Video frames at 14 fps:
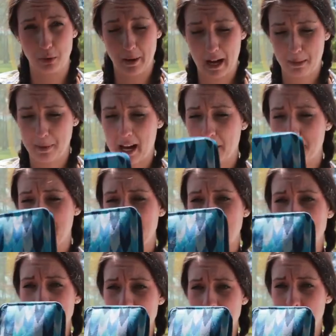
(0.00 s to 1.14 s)
backpack, but
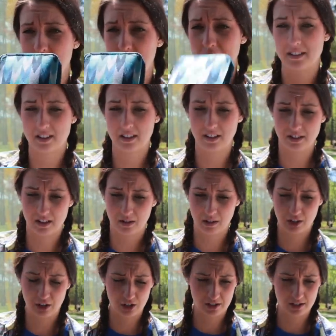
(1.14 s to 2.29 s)
this is nice because it
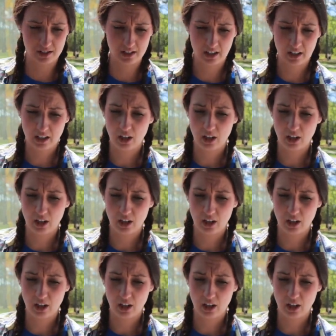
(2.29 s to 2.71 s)
can just